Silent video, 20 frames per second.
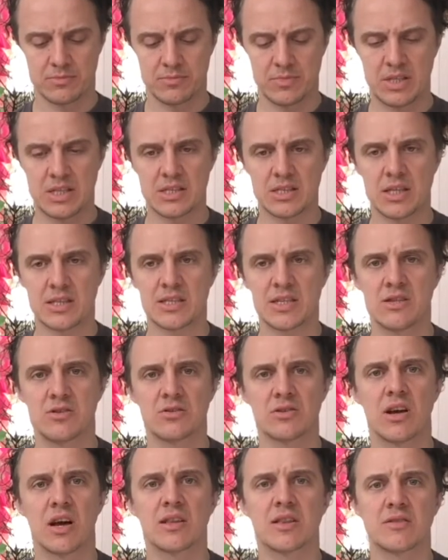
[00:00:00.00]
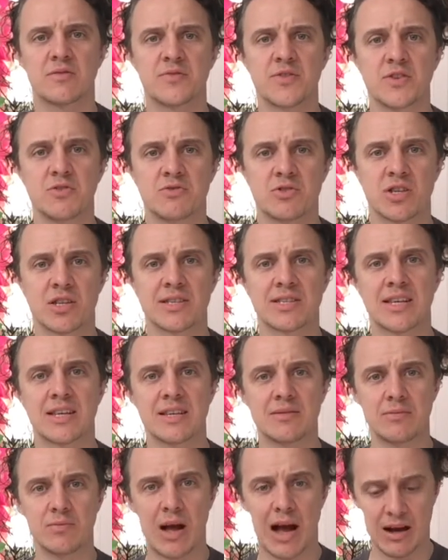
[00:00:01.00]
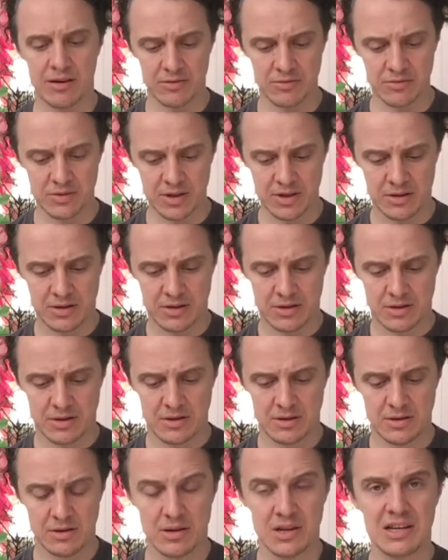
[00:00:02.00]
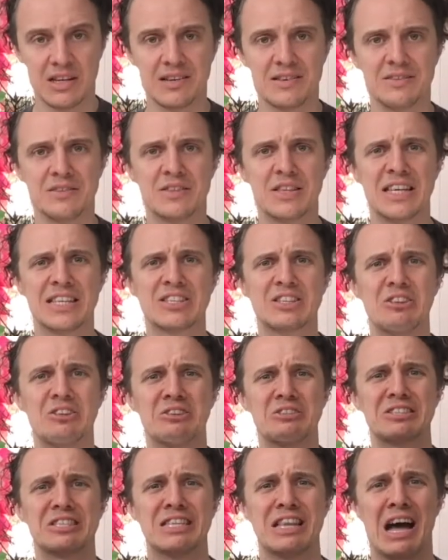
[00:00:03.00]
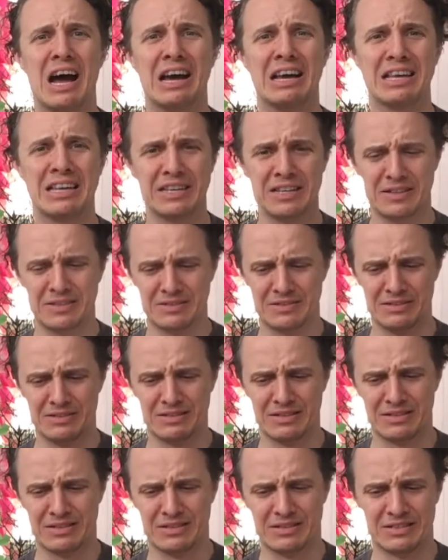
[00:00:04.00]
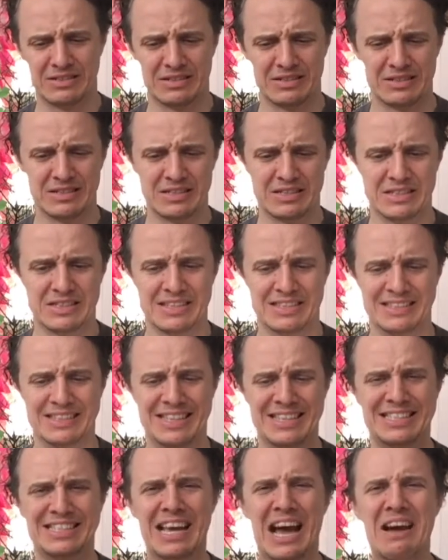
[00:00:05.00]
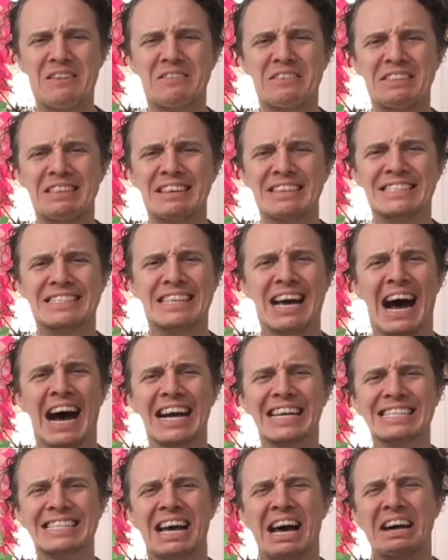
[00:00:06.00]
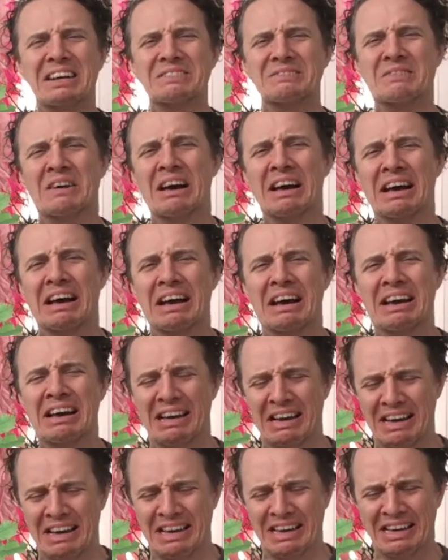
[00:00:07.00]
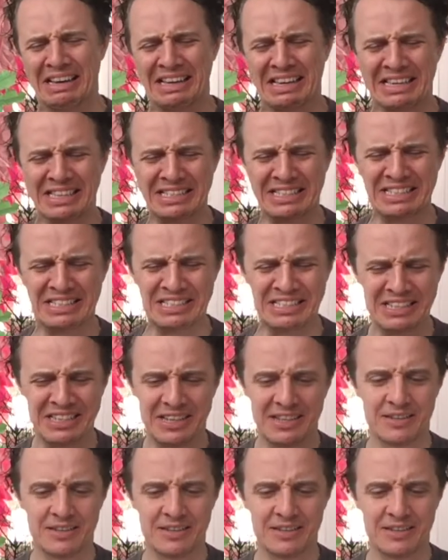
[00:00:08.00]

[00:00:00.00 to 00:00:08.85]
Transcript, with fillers: "This doesn't look like the future," said Harold. "This looks like the time of the Dinopigs!"